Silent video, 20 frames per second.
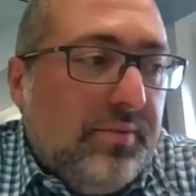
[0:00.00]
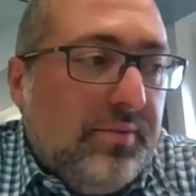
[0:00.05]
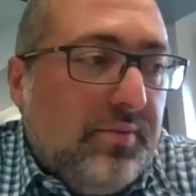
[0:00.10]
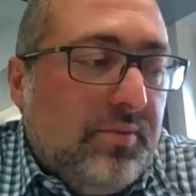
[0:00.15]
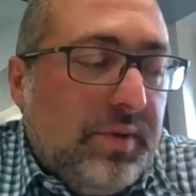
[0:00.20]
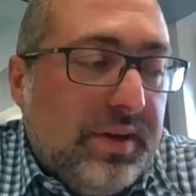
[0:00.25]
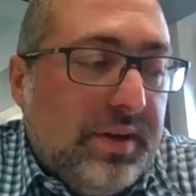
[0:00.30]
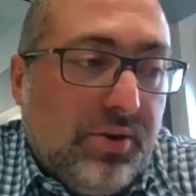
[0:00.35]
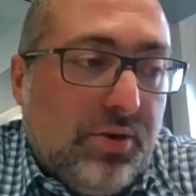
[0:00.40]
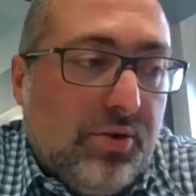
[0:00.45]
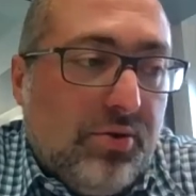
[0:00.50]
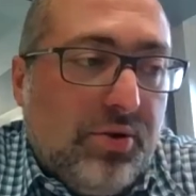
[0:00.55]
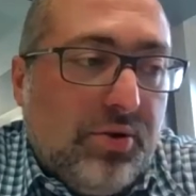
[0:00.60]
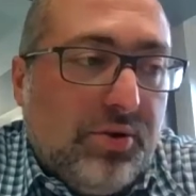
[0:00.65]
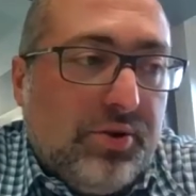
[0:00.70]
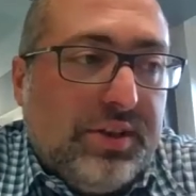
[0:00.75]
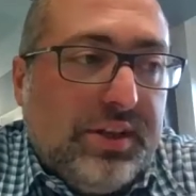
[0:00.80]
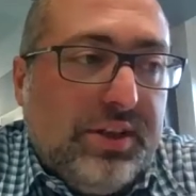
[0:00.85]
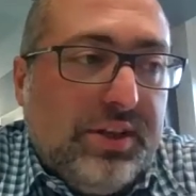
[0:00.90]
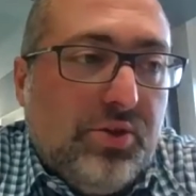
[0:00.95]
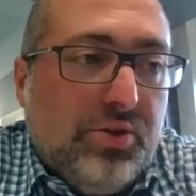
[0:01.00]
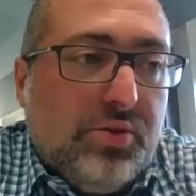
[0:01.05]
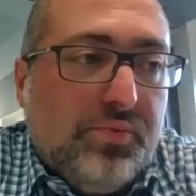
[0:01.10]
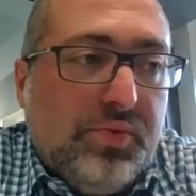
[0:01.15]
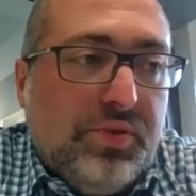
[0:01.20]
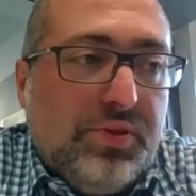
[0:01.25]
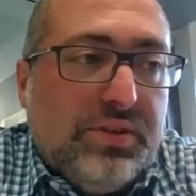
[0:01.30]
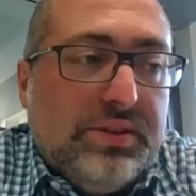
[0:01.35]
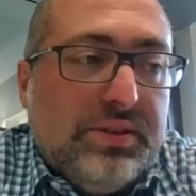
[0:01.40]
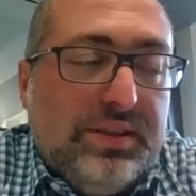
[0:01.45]
whether or not in
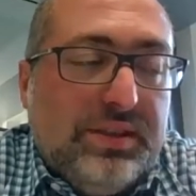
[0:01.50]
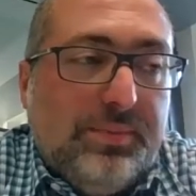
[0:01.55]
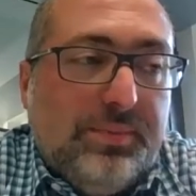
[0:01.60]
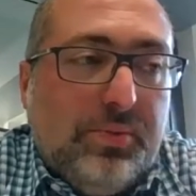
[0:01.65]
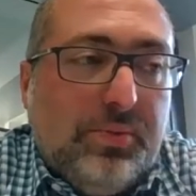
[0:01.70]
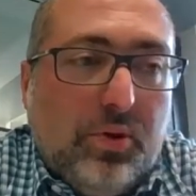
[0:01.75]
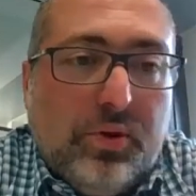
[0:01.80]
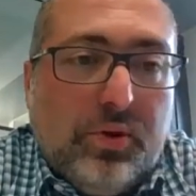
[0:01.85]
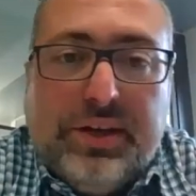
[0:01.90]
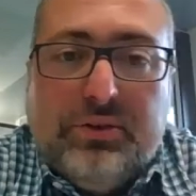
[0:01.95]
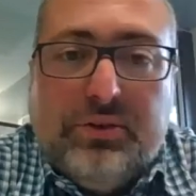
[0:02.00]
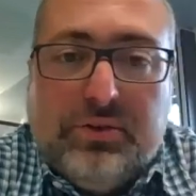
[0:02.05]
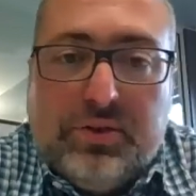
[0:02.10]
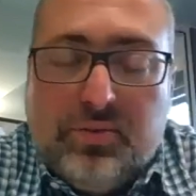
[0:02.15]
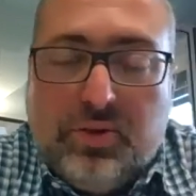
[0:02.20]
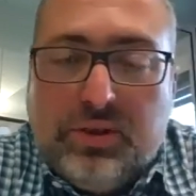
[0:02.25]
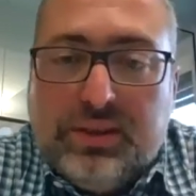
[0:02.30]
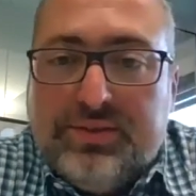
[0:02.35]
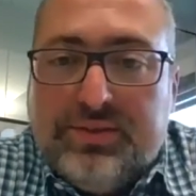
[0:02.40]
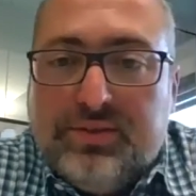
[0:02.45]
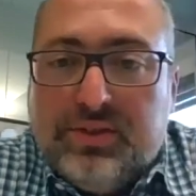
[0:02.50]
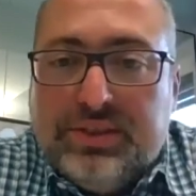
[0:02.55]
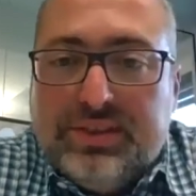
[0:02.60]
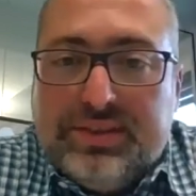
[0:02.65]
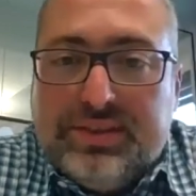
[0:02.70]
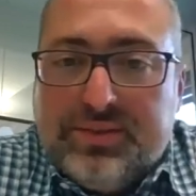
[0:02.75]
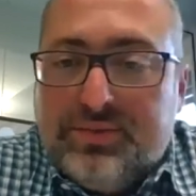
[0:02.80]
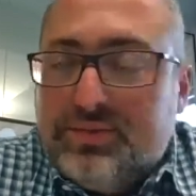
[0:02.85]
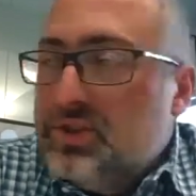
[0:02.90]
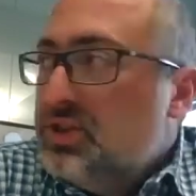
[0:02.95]
Europe you're deploying real-world
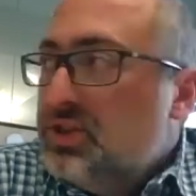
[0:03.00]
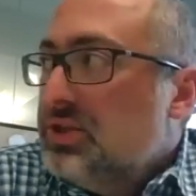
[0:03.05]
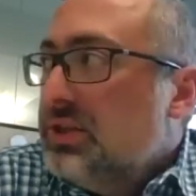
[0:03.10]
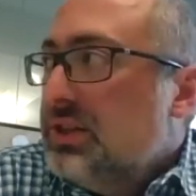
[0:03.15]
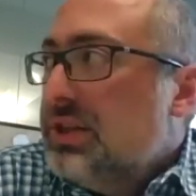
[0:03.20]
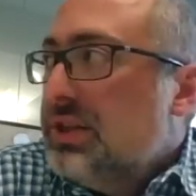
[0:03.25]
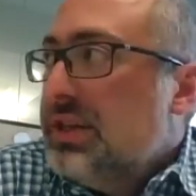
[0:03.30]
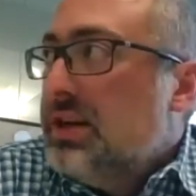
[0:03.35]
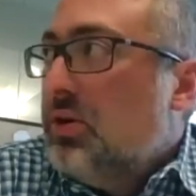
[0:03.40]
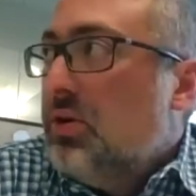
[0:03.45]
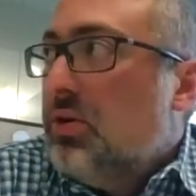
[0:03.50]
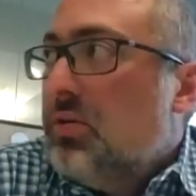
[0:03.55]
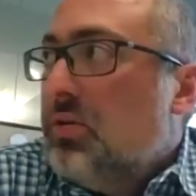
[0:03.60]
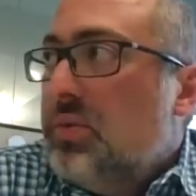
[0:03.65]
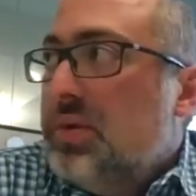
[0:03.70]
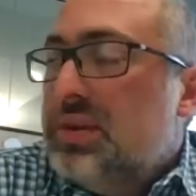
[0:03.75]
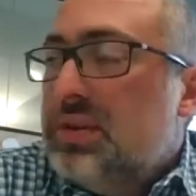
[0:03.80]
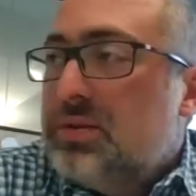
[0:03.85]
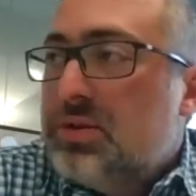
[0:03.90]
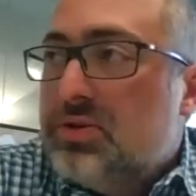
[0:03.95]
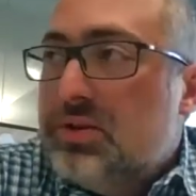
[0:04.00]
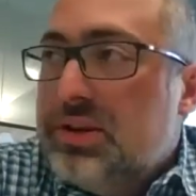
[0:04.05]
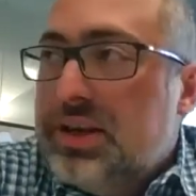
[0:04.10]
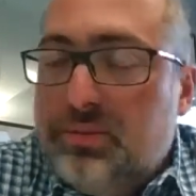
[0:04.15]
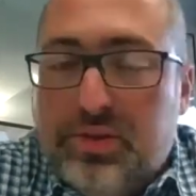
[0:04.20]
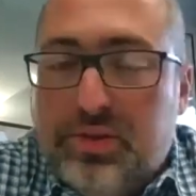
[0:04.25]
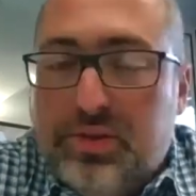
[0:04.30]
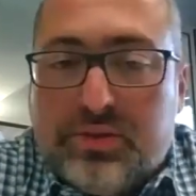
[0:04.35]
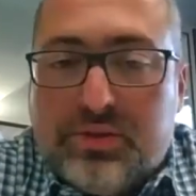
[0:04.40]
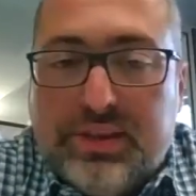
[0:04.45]
evidence sufficiently, or whether
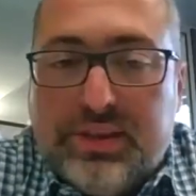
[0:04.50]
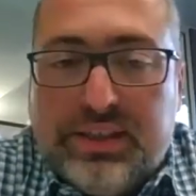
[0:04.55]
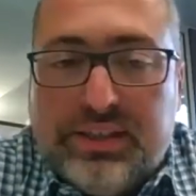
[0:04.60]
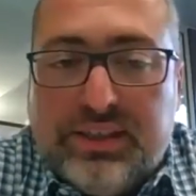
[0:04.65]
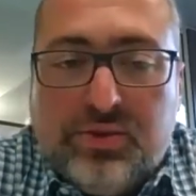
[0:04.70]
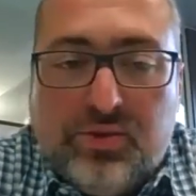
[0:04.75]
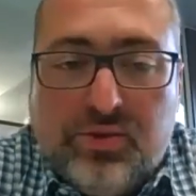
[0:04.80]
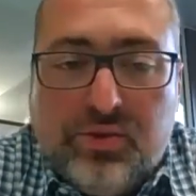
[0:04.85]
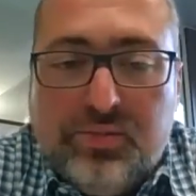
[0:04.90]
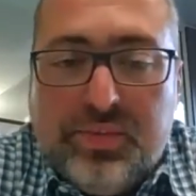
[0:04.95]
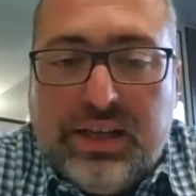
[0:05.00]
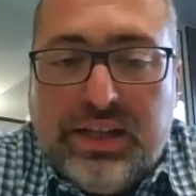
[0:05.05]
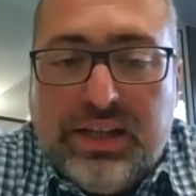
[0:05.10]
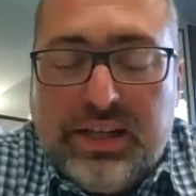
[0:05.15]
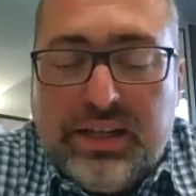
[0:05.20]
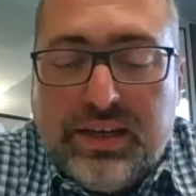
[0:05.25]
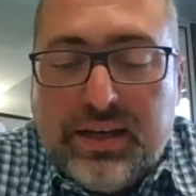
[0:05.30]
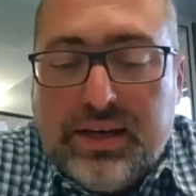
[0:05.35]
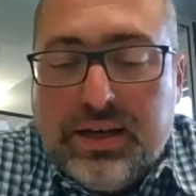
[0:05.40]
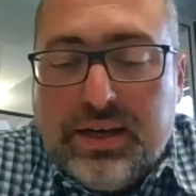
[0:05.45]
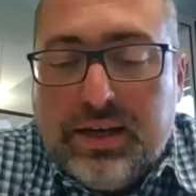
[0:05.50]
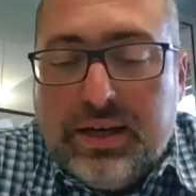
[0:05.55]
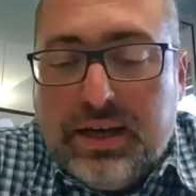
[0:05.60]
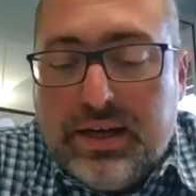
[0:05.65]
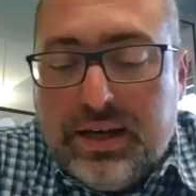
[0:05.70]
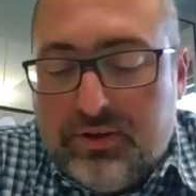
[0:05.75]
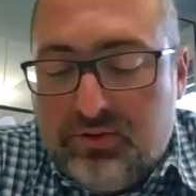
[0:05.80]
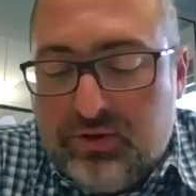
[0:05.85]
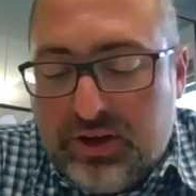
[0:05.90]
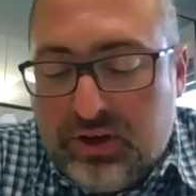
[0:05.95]
we are creating too many
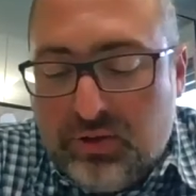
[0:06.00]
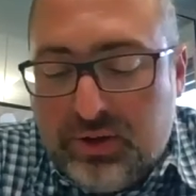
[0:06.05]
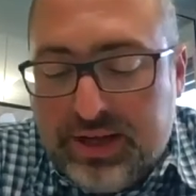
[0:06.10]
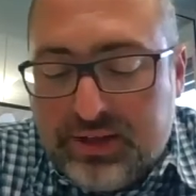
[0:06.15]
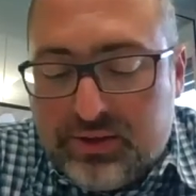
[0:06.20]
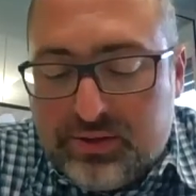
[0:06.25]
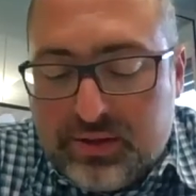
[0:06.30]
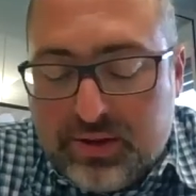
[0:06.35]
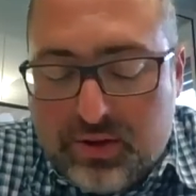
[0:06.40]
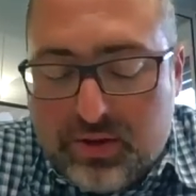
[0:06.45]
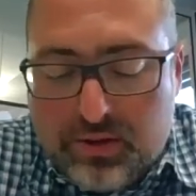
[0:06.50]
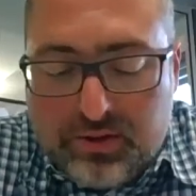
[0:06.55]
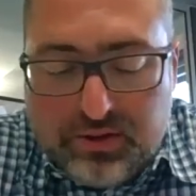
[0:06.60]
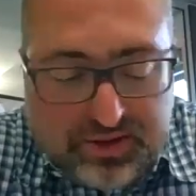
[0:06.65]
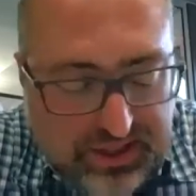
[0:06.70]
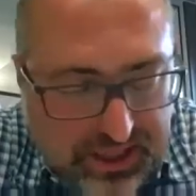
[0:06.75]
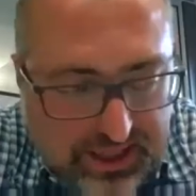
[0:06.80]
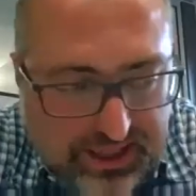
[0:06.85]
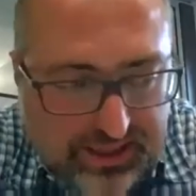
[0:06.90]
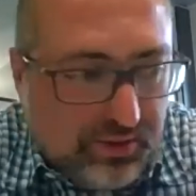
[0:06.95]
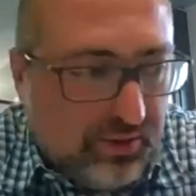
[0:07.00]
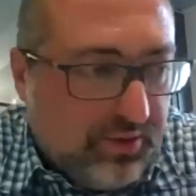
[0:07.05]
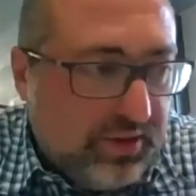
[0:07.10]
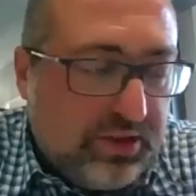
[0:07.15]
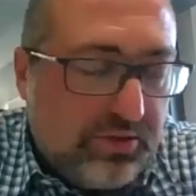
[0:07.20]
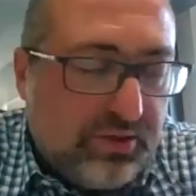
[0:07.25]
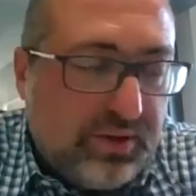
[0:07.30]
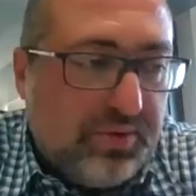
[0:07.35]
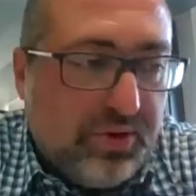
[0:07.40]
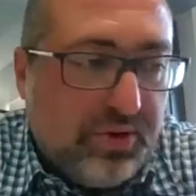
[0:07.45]
regulatory hurdles. I don't
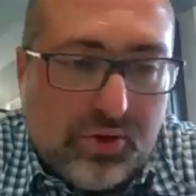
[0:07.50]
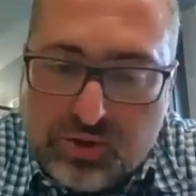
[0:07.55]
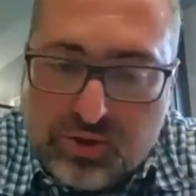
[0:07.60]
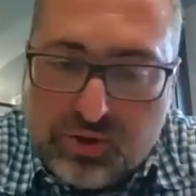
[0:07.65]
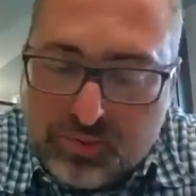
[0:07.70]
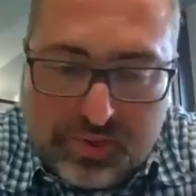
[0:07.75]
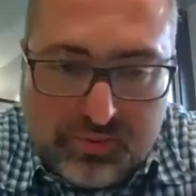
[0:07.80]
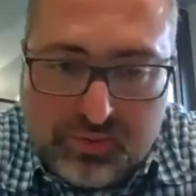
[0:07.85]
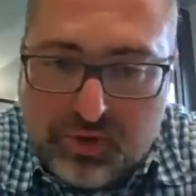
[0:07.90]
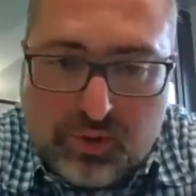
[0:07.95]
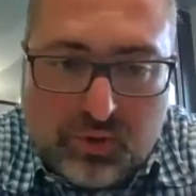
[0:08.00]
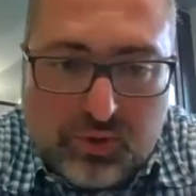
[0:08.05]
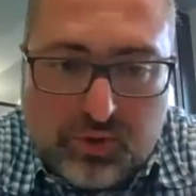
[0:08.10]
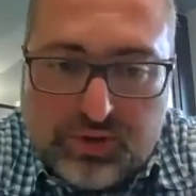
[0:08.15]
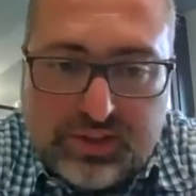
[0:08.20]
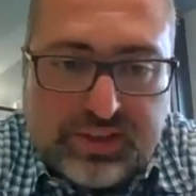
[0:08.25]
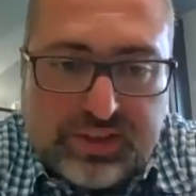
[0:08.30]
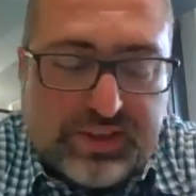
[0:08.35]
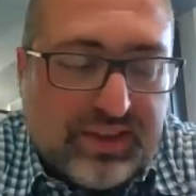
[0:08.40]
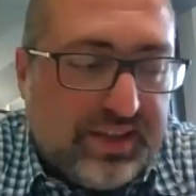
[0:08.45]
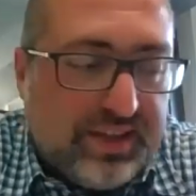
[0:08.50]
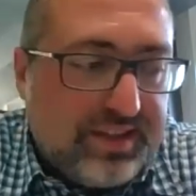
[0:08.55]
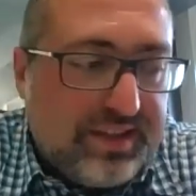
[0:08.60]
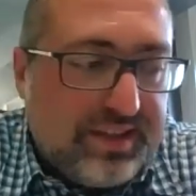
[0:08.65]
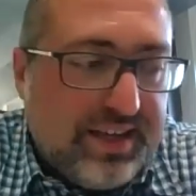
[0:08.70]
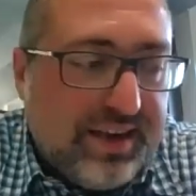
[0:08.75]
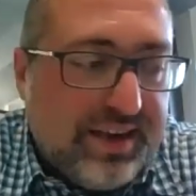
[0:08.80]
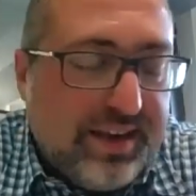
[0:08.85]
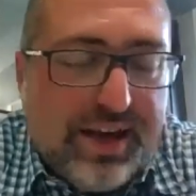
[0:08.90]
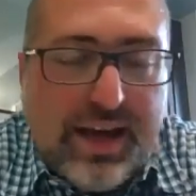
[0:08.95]
agree with those, but we're not going to discuss
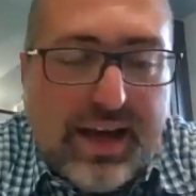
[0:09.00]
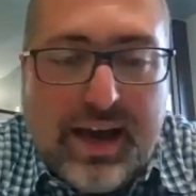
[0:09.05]
that.